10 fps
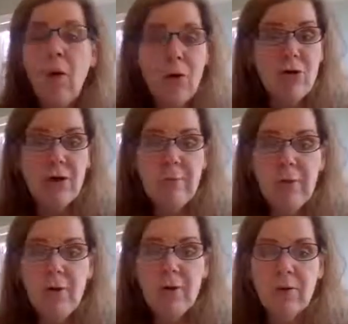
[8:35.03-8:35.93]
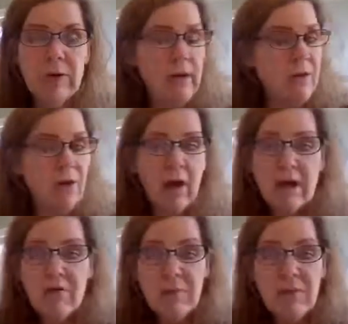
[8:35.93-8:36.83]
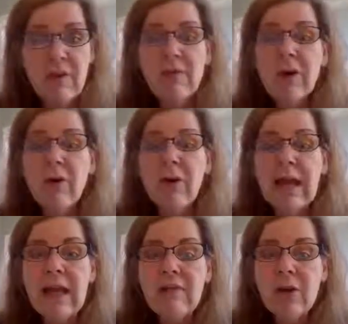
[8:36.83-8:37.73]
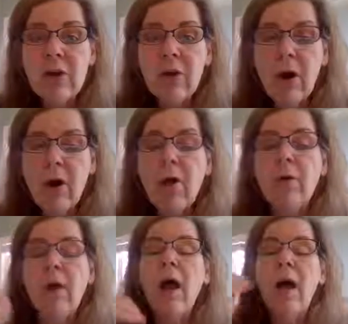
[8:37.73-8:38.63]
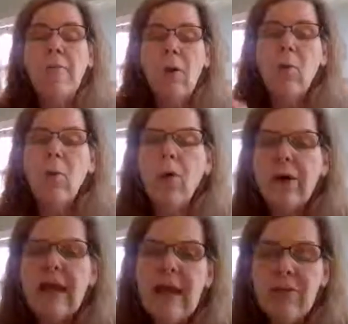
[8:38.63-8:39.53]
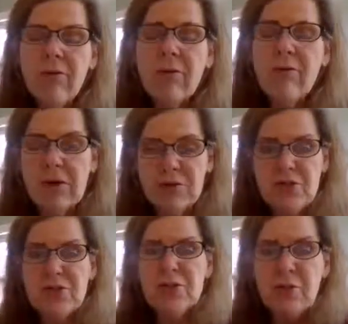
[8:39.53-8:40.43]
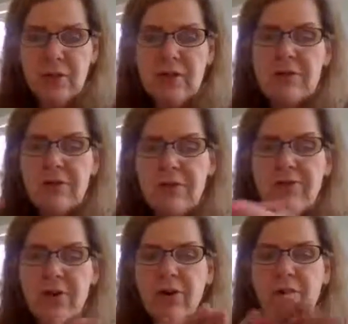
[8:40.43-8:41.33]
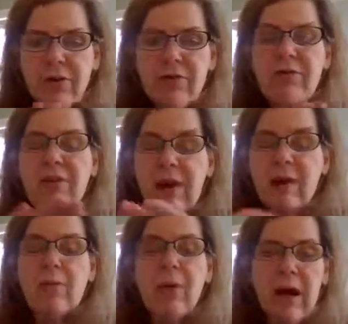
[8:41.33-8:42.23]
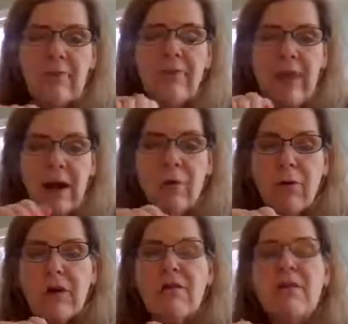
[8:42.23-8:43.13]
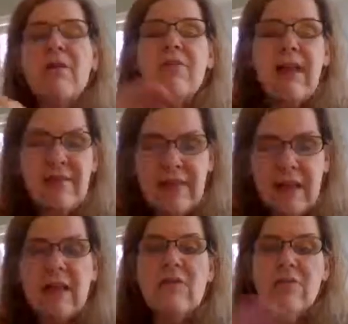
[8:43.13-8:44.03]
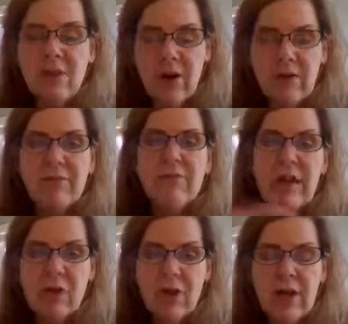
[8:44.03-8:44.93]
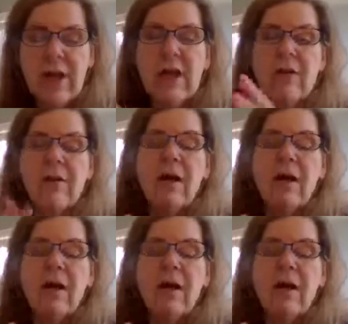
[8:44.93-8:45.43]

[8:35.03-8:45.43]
or shampoo, doggy specific or even your own. But work either of those two into the fur or the skin, wherever that grease is, and then start flushing it.